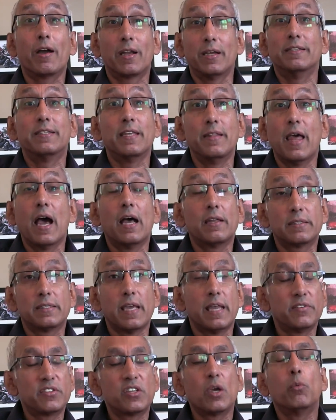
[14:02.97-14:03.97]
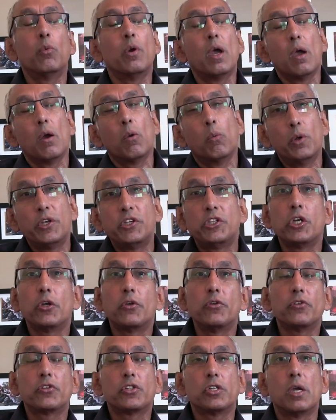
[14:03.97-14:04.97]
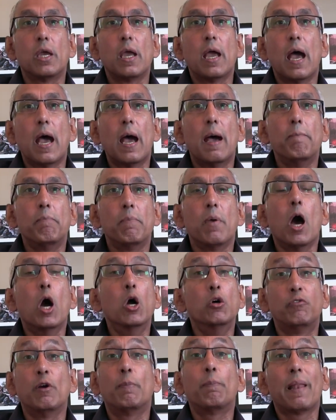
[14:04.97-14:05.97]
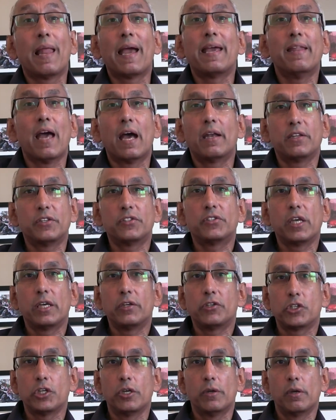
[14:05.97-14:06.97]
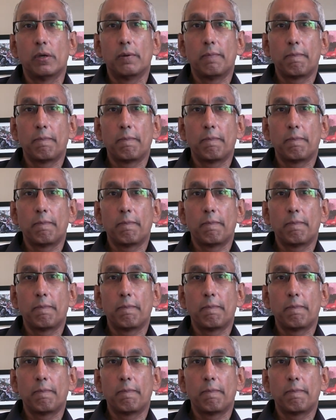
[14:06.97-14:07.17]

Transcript: migrants in that sense. So we shouldn't um, overplay that distinction.